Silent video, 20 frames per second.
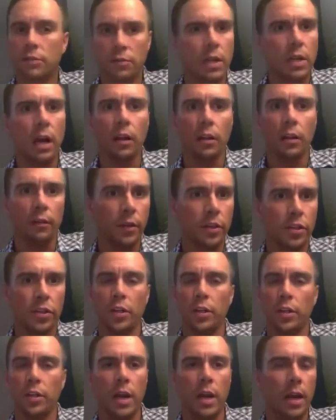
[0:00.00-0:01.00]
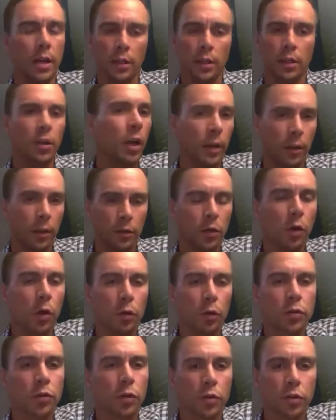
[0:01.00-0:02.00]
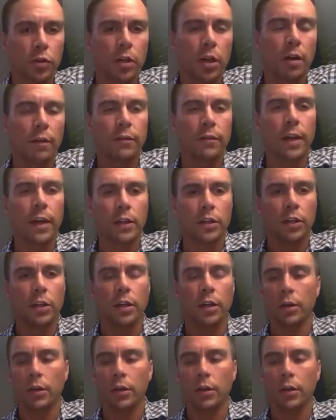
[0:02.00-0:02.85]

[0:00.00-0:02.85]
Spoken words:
television, any kind of cultural stuff that,